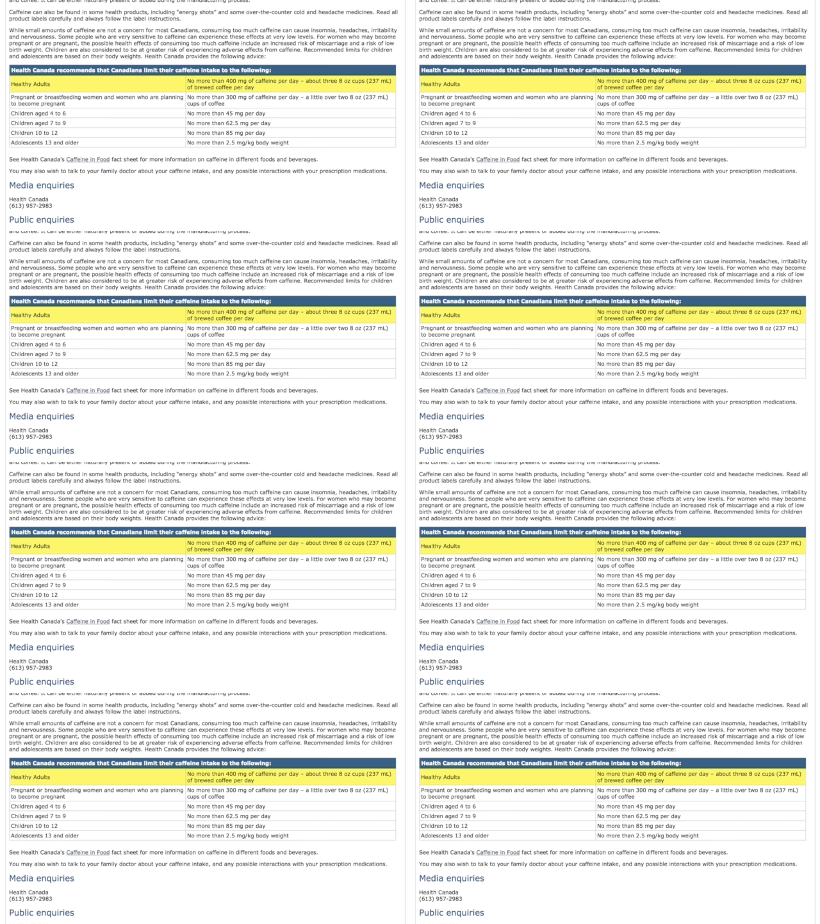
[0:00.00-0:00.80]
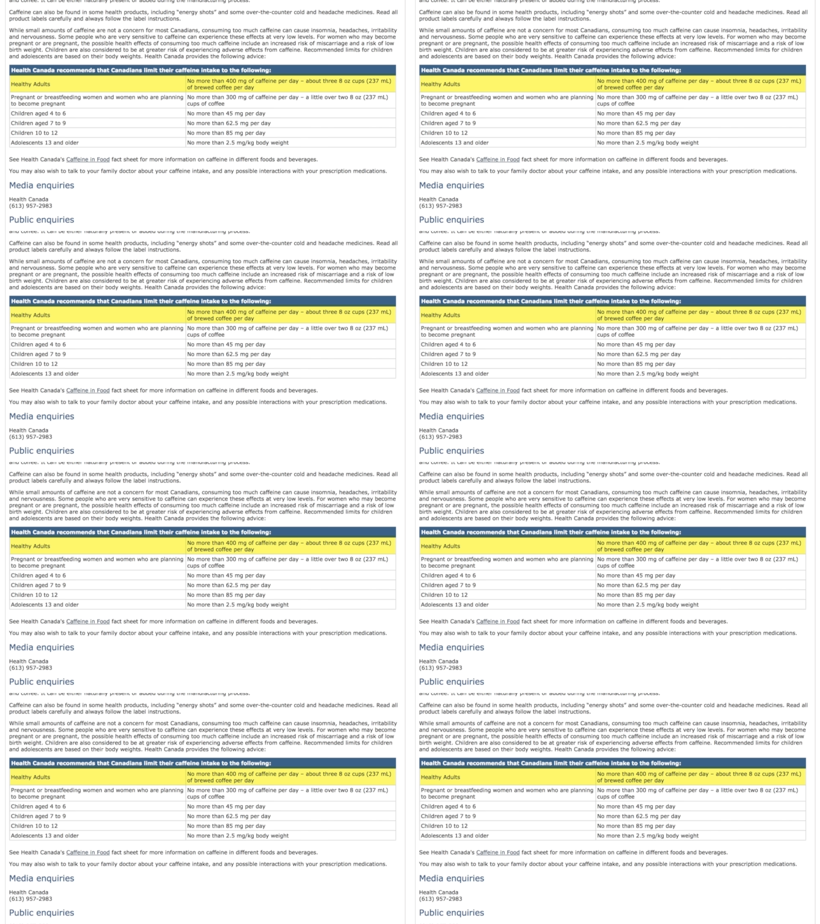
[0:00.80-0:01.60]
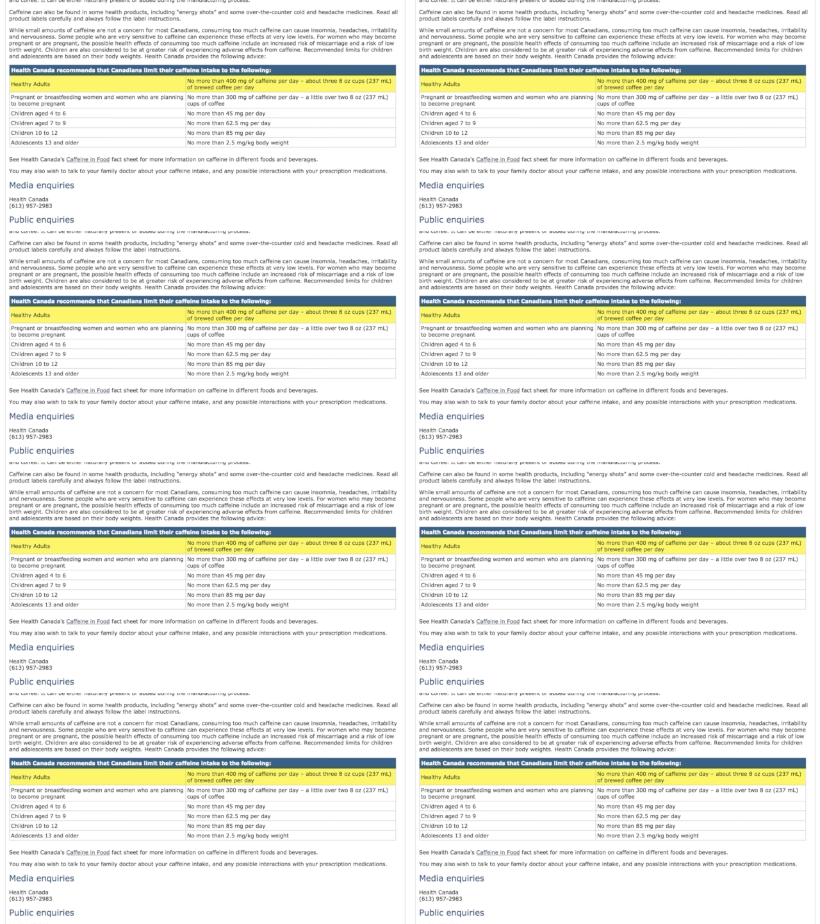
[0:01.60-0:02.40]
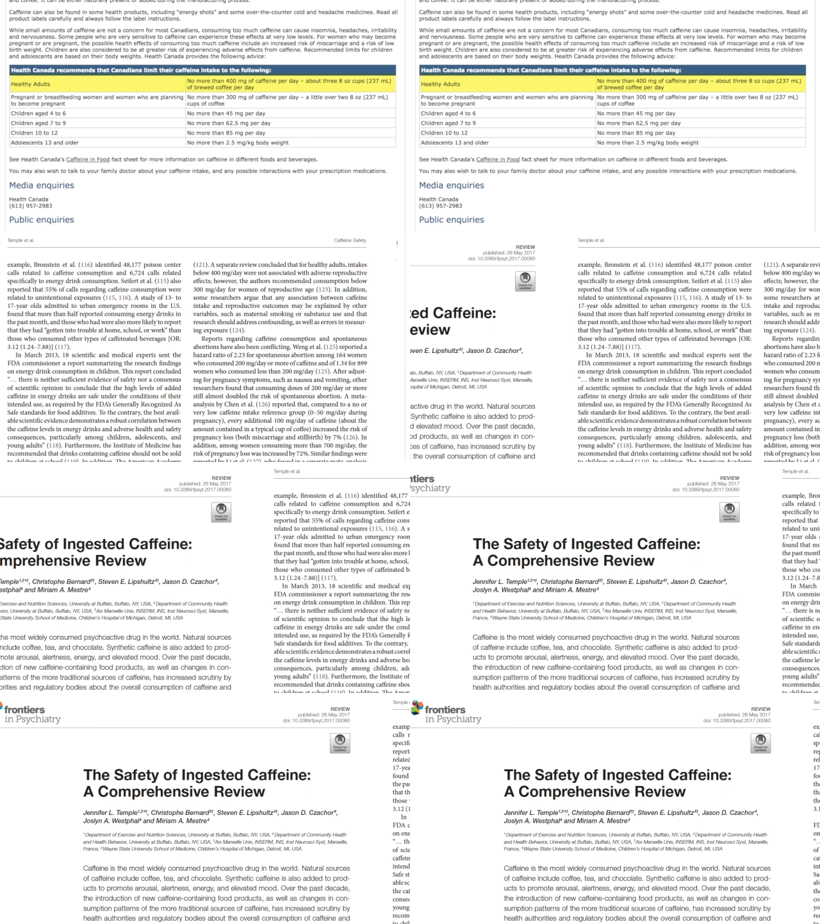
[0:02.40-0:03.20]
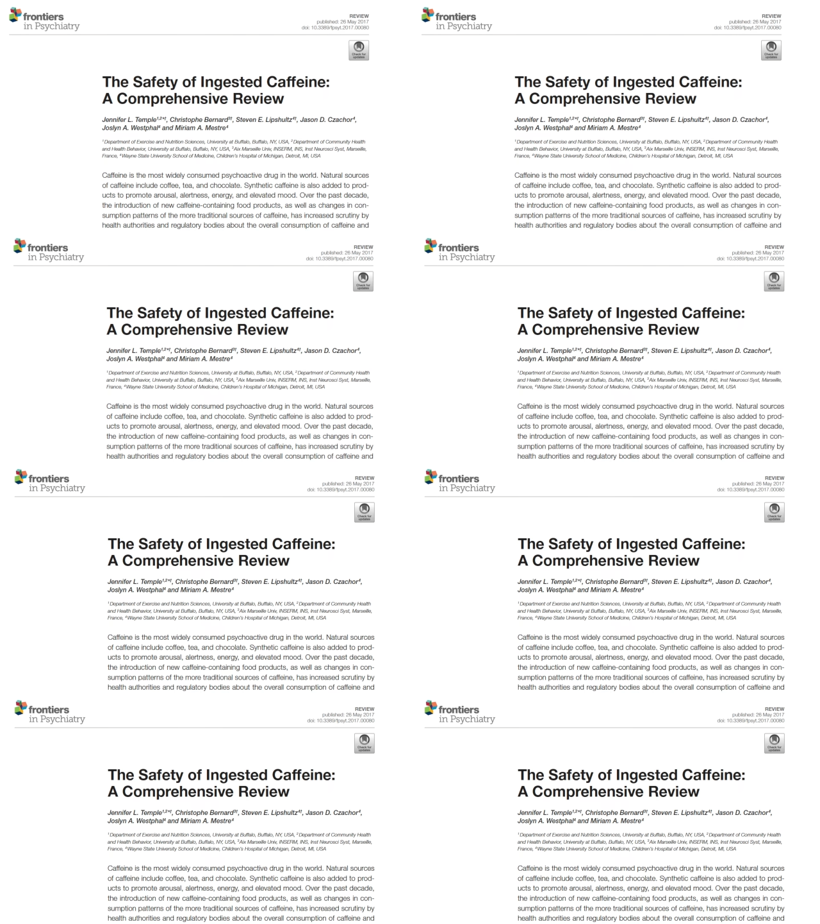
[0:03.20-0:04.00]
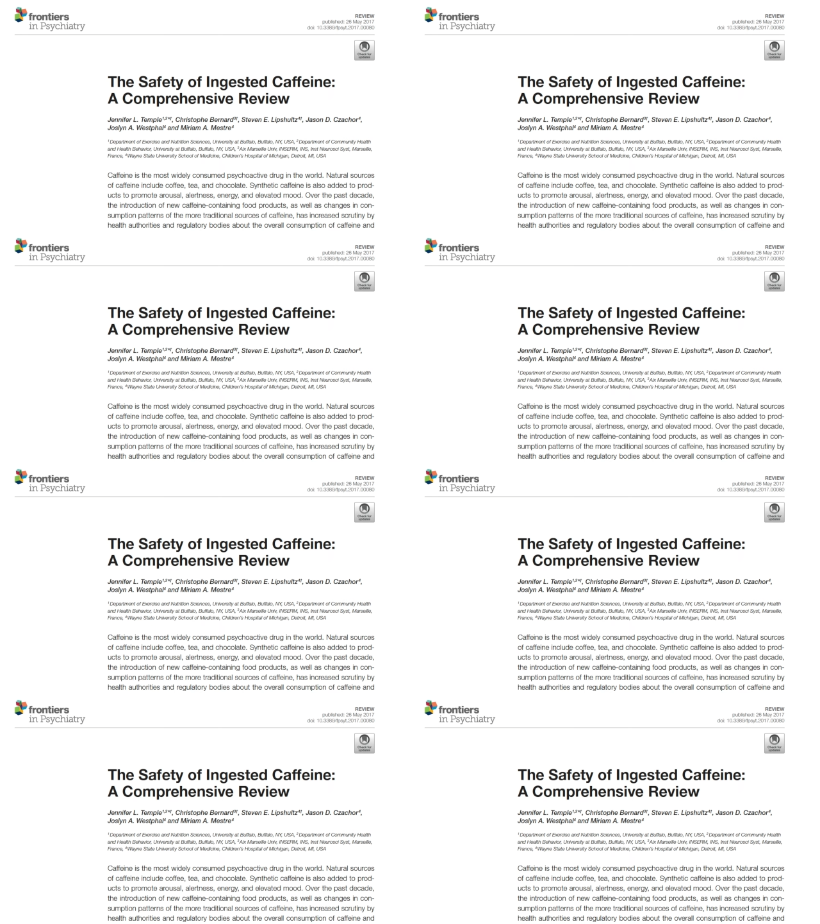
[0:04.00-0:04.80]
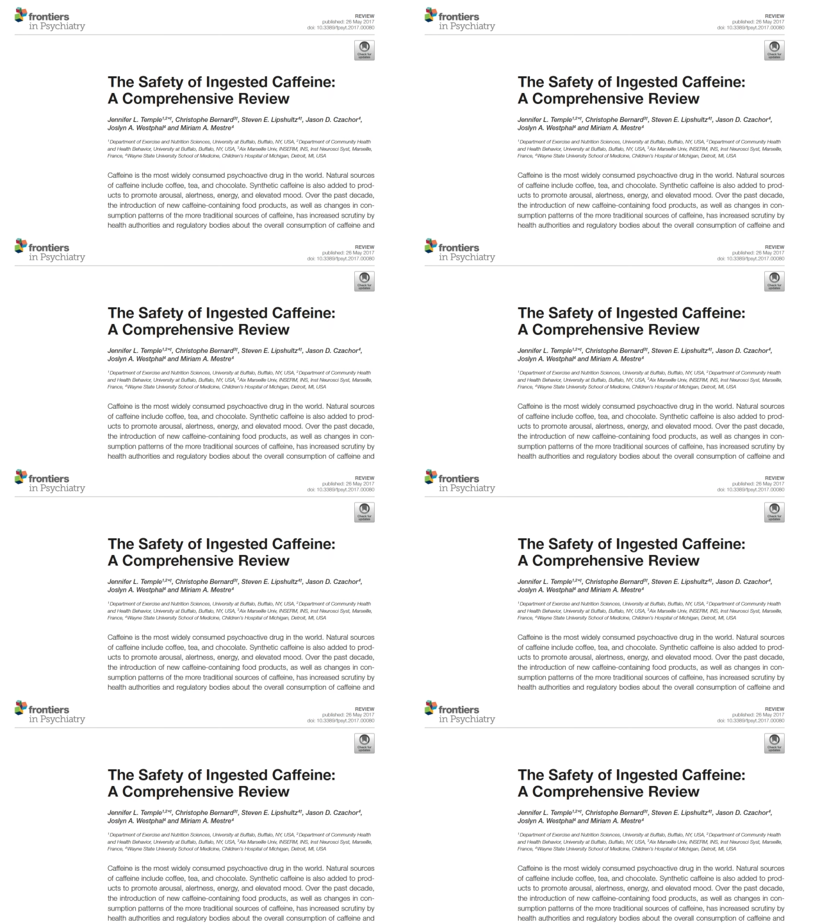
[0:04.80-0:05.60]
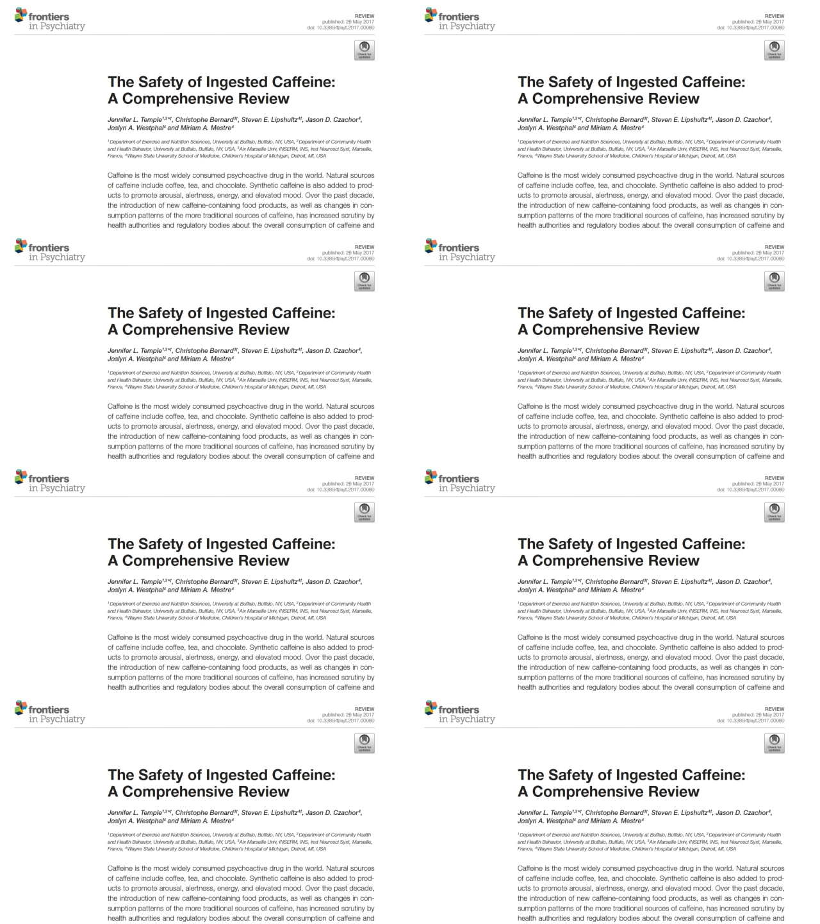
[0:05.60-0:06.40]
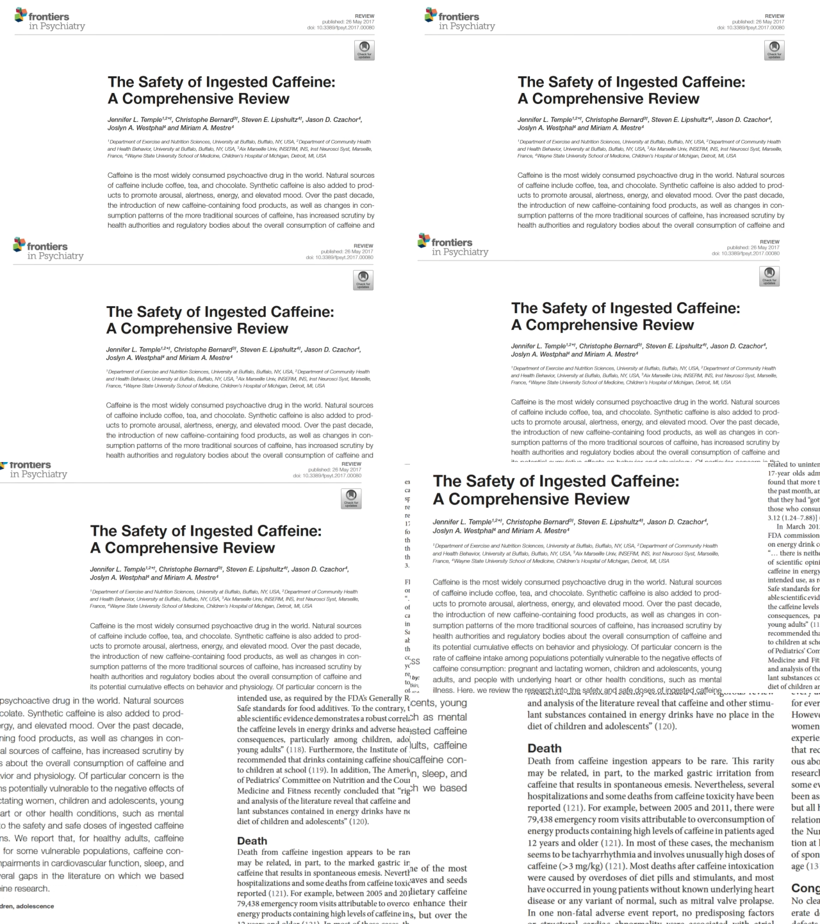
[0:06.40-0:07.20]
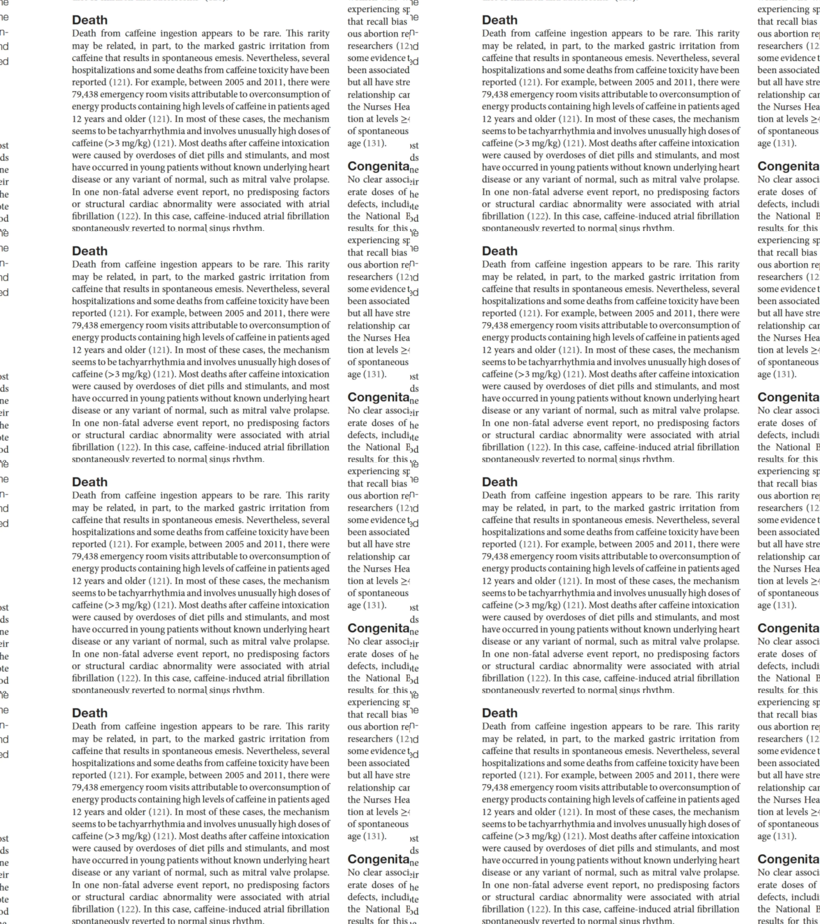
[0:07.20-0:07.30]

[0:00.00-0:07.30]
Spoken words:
Nobody's mouth can be seen.